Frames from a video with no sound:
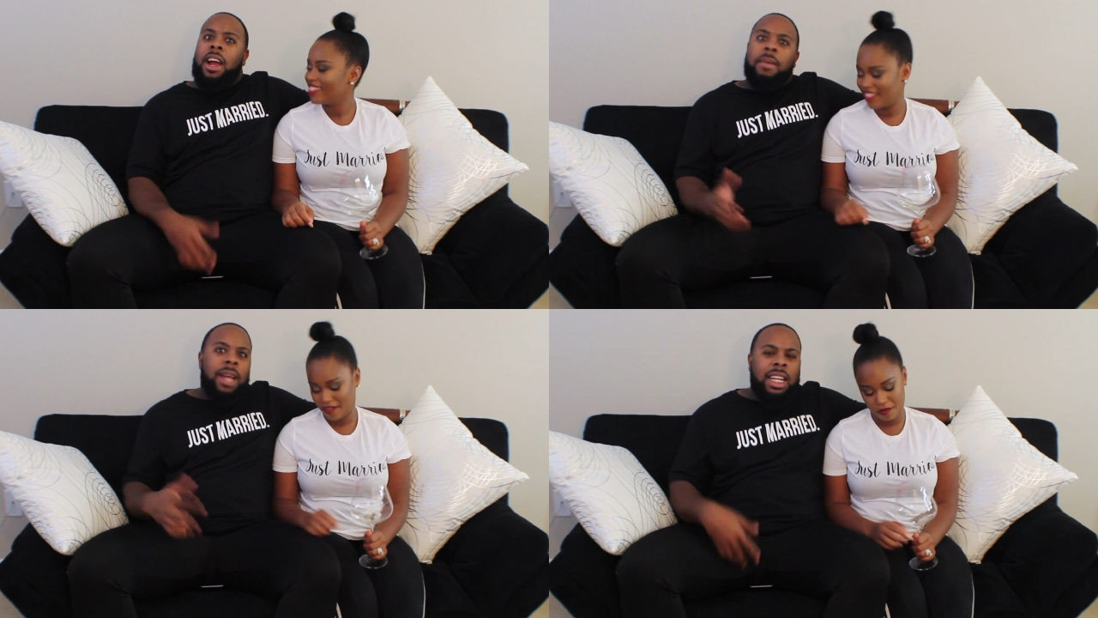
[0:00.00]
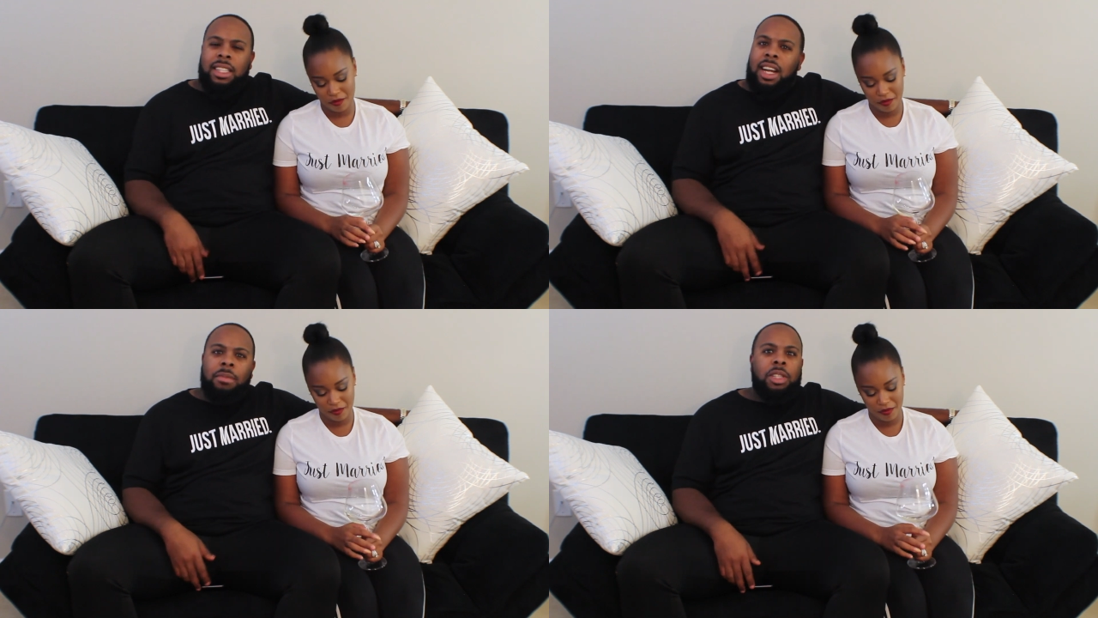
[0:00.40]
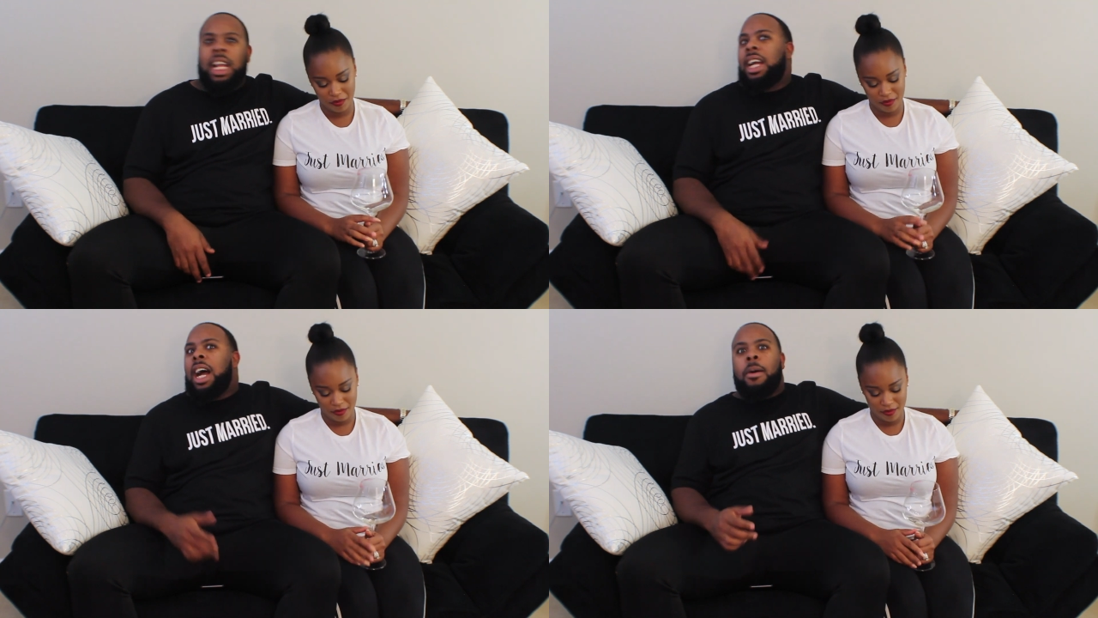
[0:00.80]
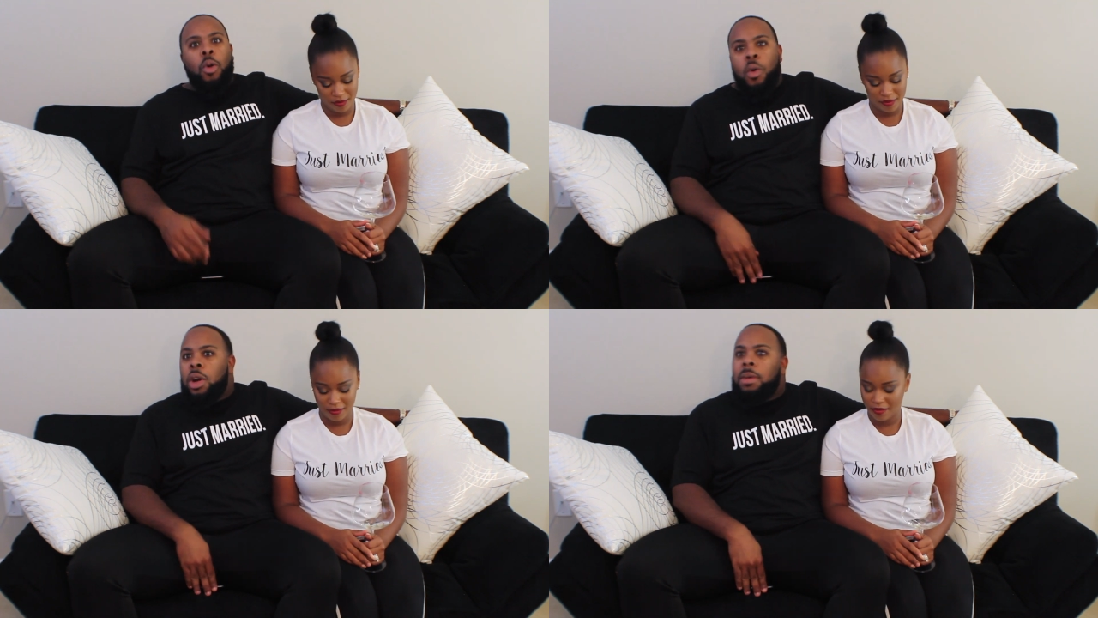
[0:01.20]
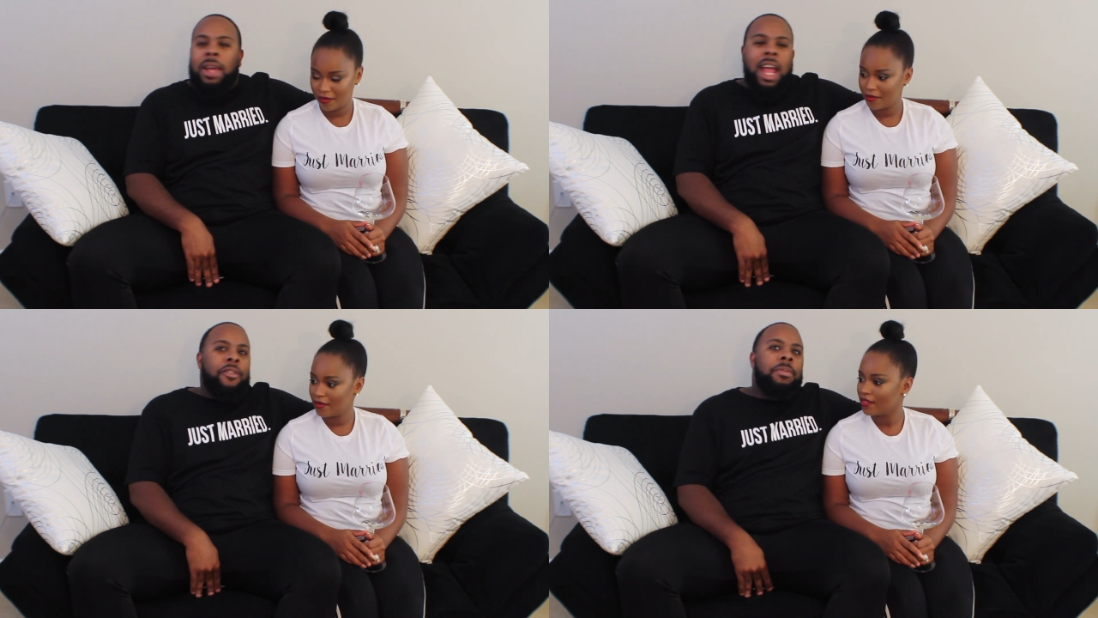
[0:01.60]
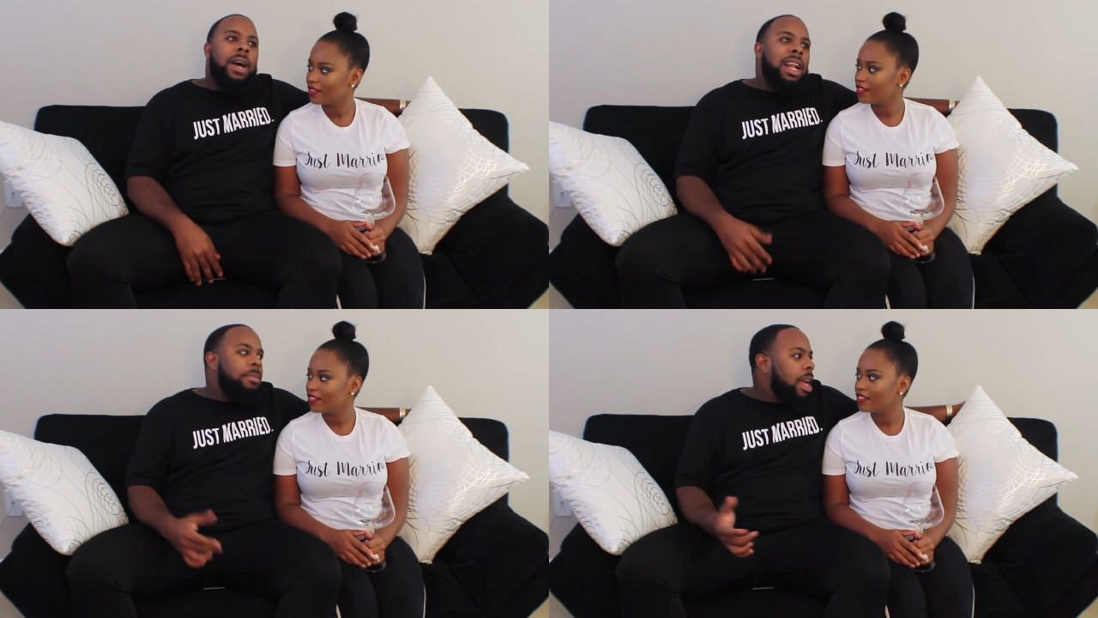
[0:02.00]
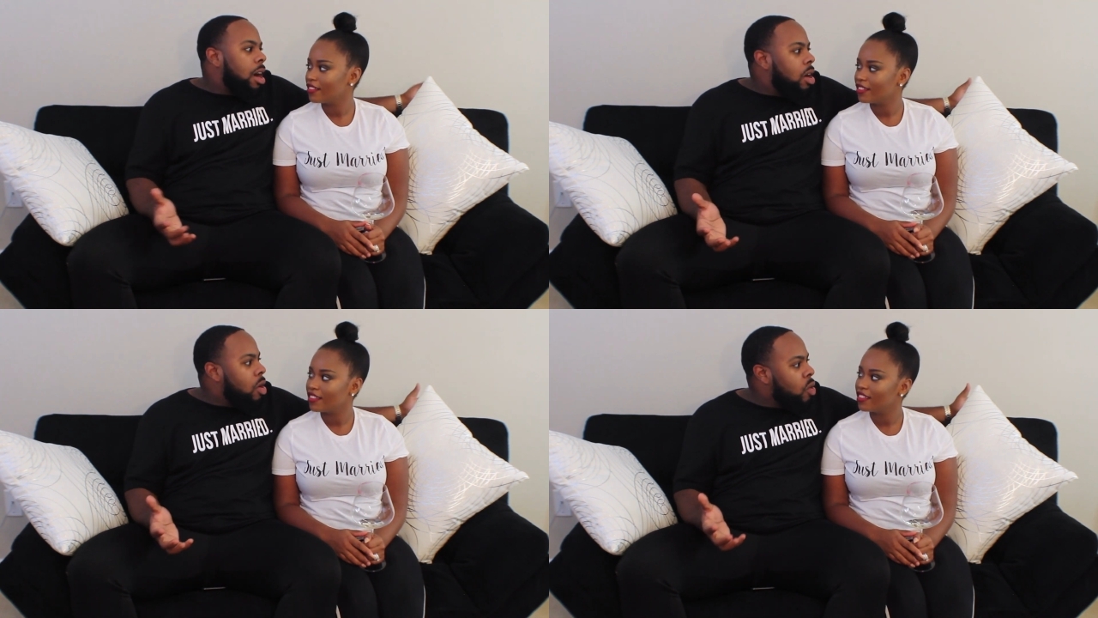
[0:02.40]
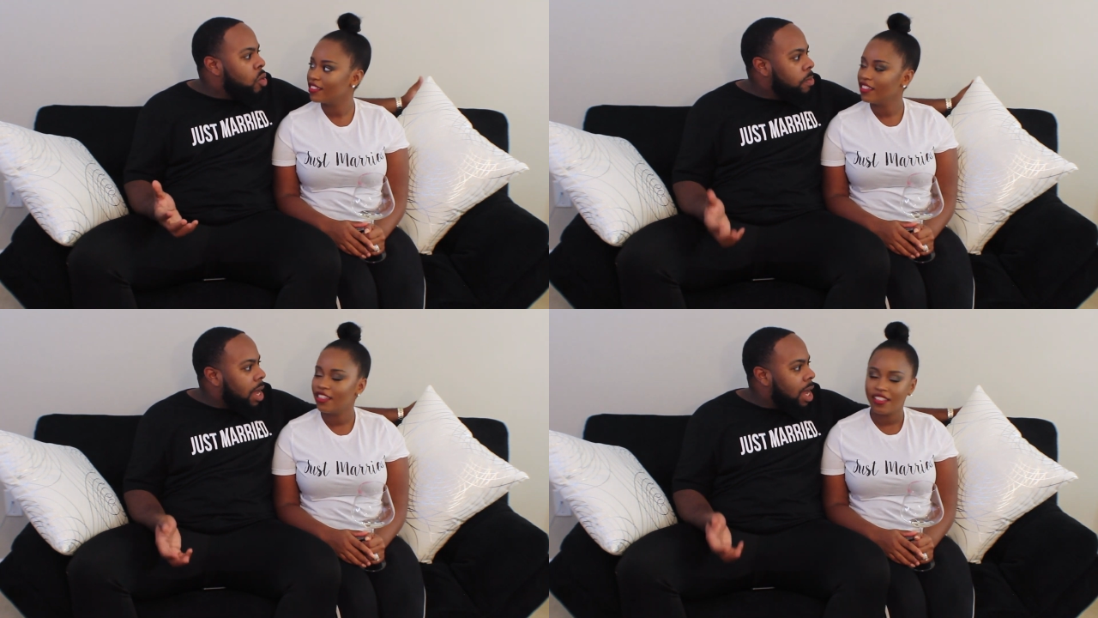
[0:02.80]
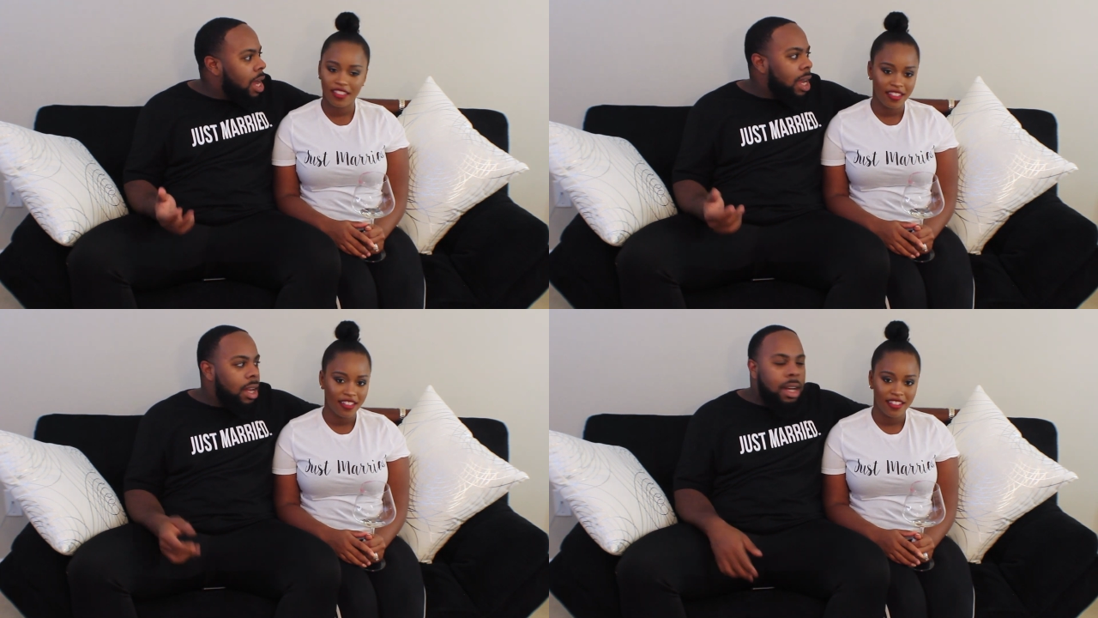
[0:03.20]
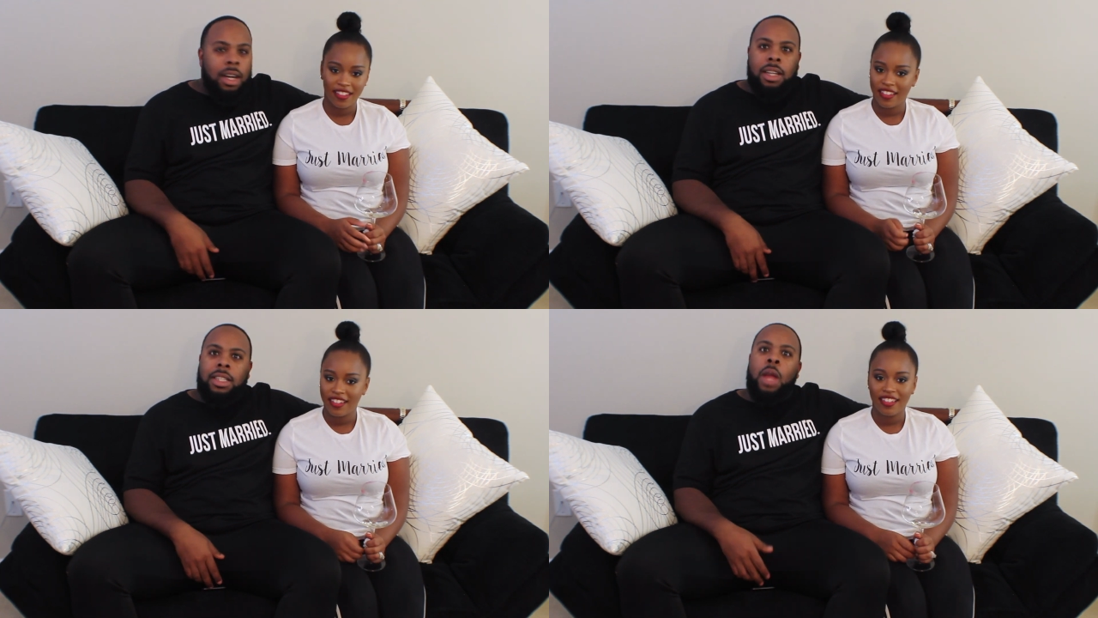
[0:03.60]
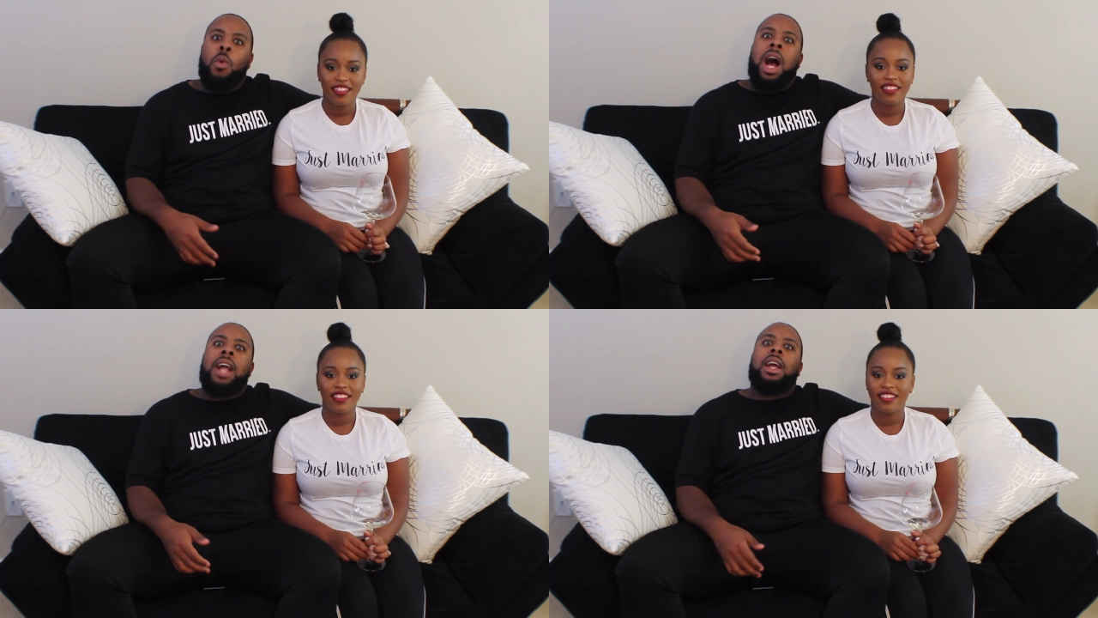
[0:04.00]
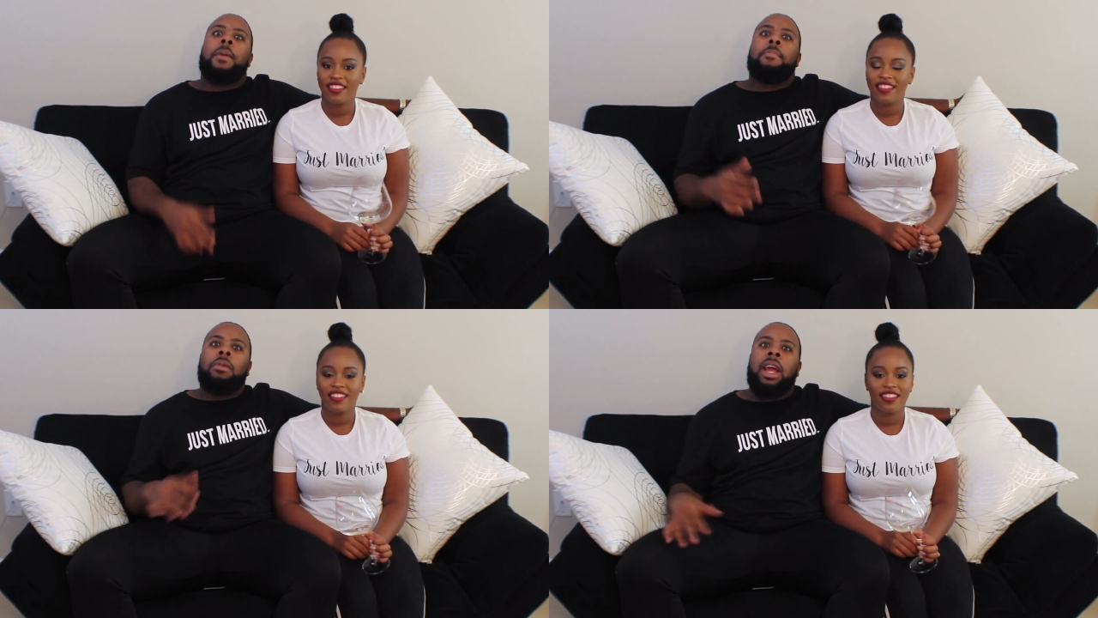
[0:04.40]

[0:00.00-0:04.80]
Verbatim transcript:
Speaker 1: paramedics come check out on them. Everybody, I'm like, oh my gosh. They wind up